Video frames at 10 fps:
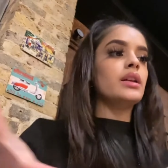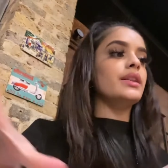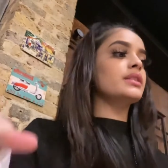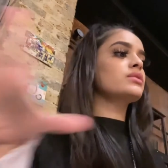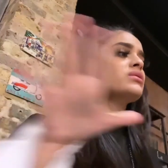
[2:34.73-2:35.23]

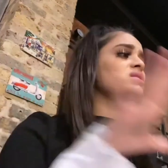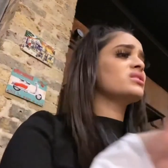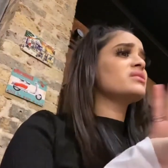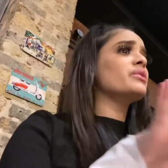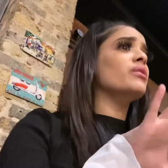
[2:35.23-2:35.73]
This was
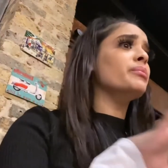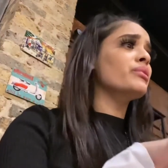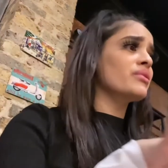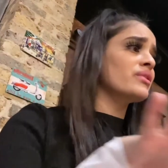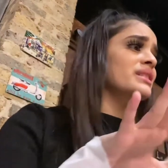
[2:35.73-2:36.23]
just for
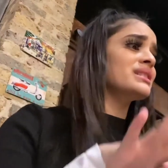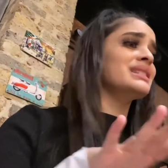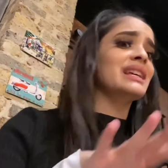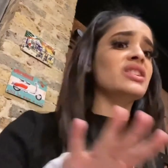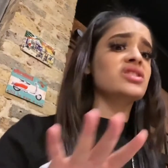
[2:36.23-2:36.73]

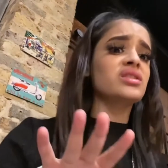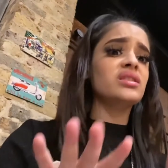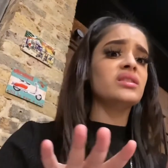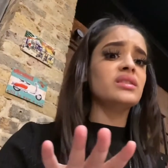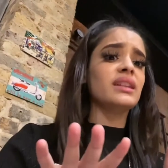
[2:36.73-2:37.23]

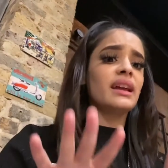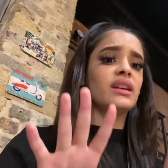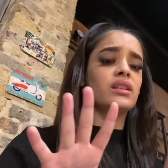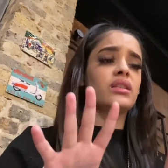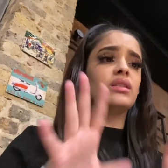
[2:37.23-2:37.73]
presentation, like
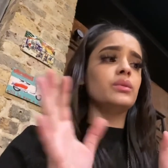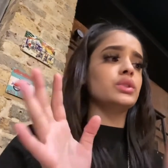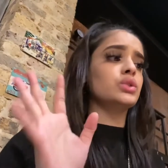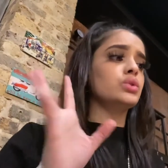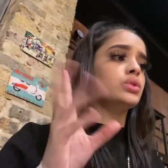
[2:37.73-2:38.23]

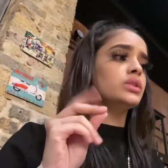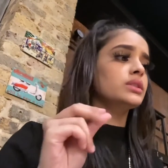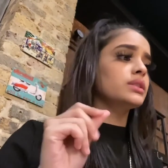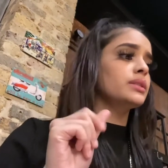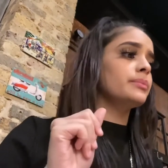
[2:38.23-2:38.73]
what's it called,
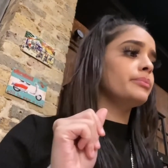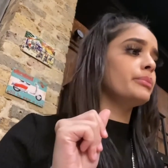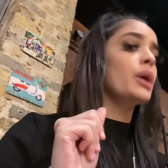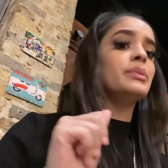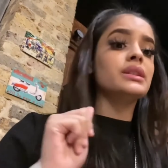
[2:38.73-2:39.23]

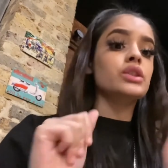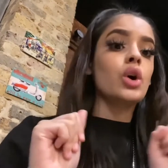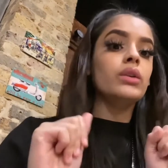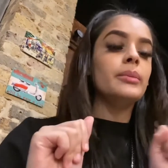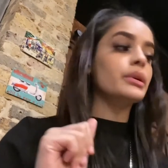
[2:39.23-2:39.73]
purposes
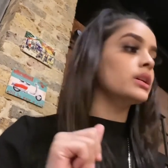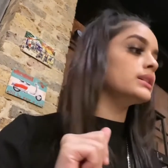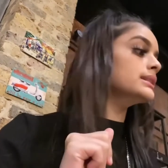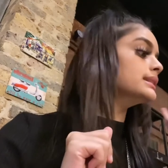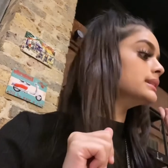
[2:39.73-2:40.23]
only,
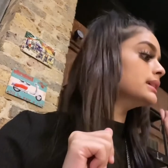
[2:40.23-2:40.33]
because